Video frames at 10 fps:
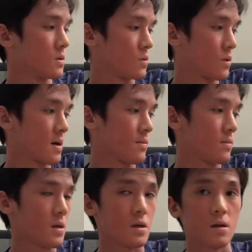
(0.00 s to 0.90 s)
to get
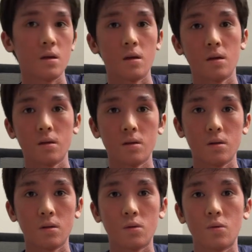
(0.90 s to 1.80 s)
me
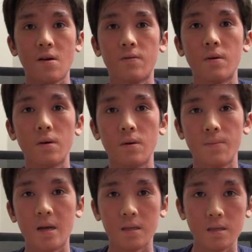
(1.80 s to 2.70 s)
to have a
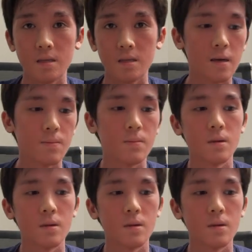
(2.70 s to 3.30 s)
better sleep,